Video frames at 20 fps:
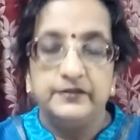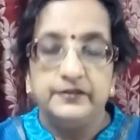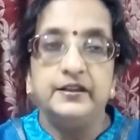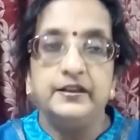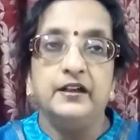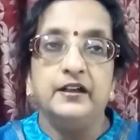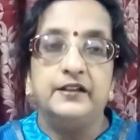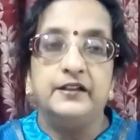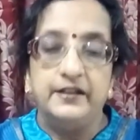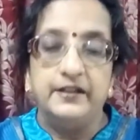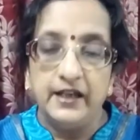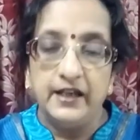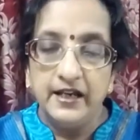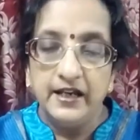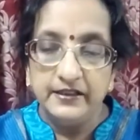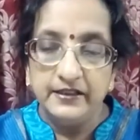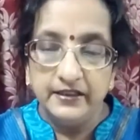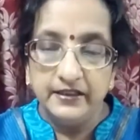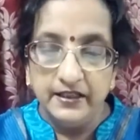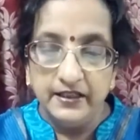The
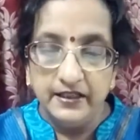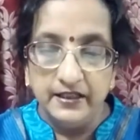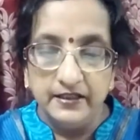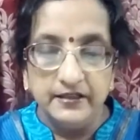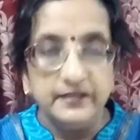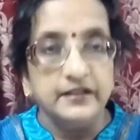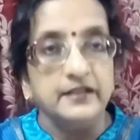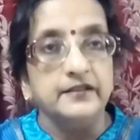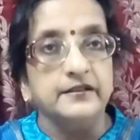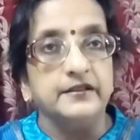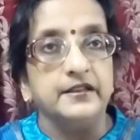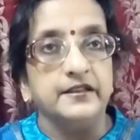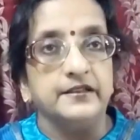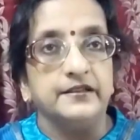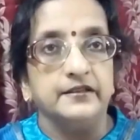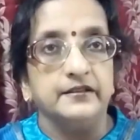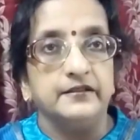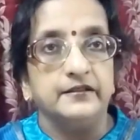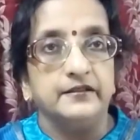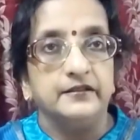Great Indian
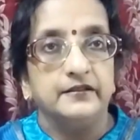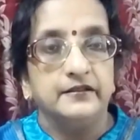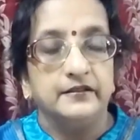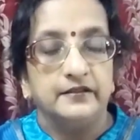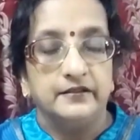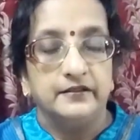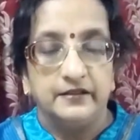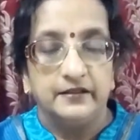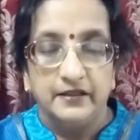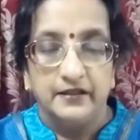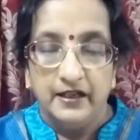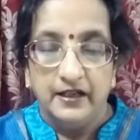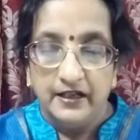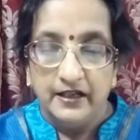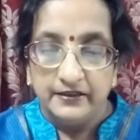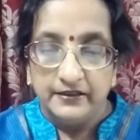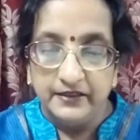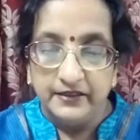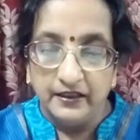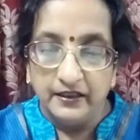Desert.
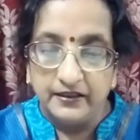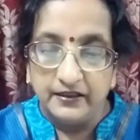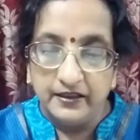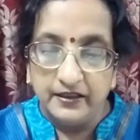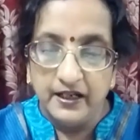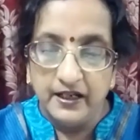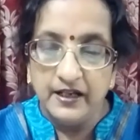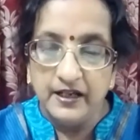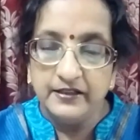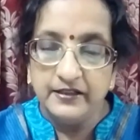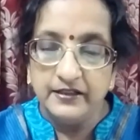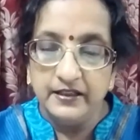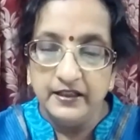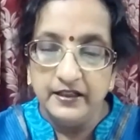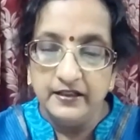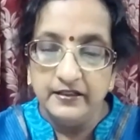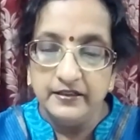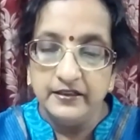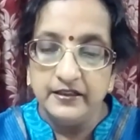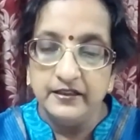The Great
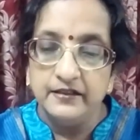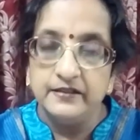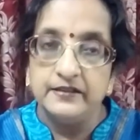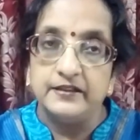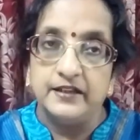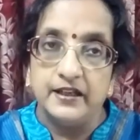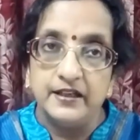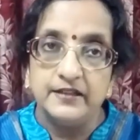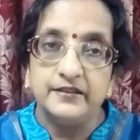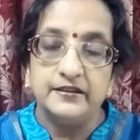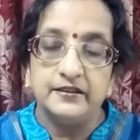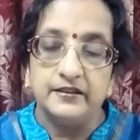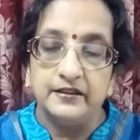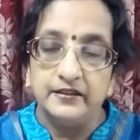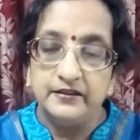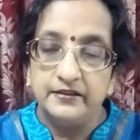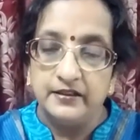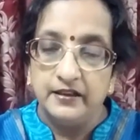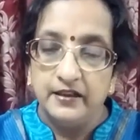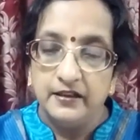Indian
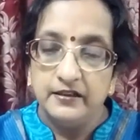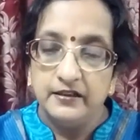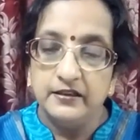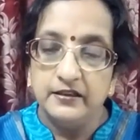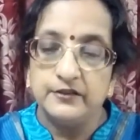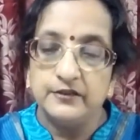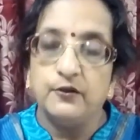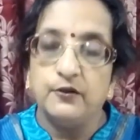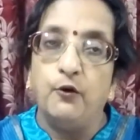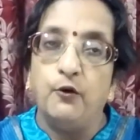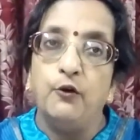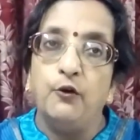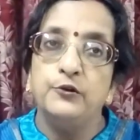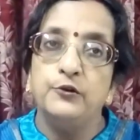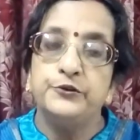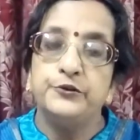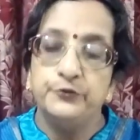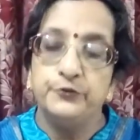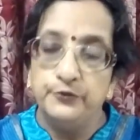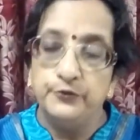Desert is
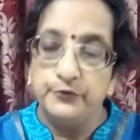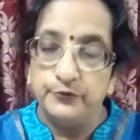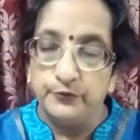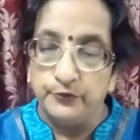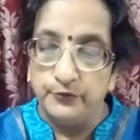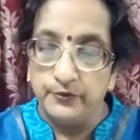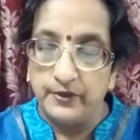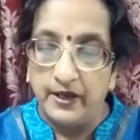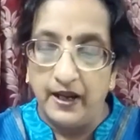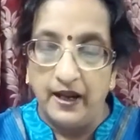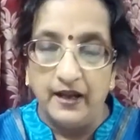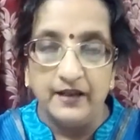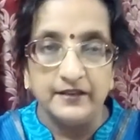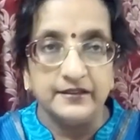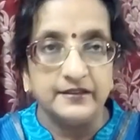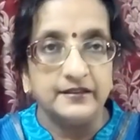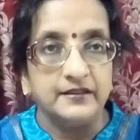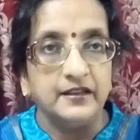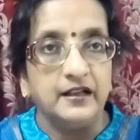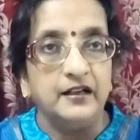also known as
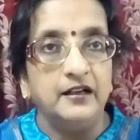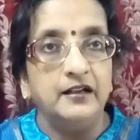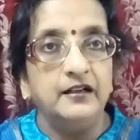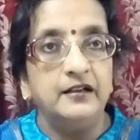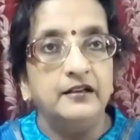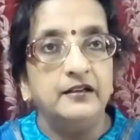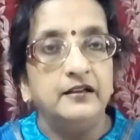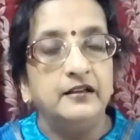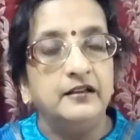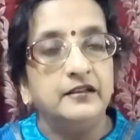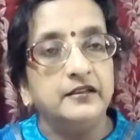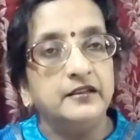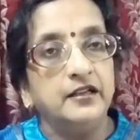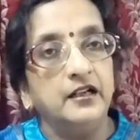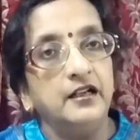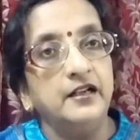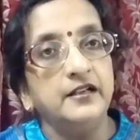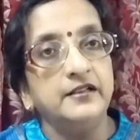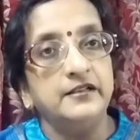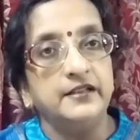the
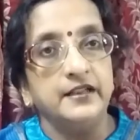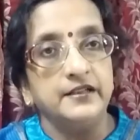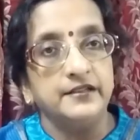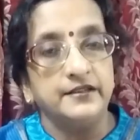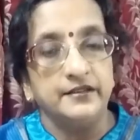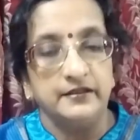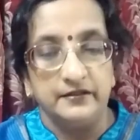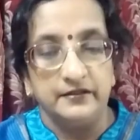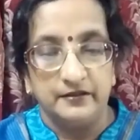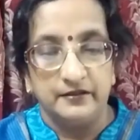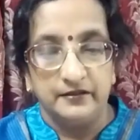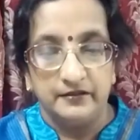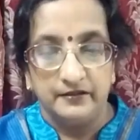Third Desert.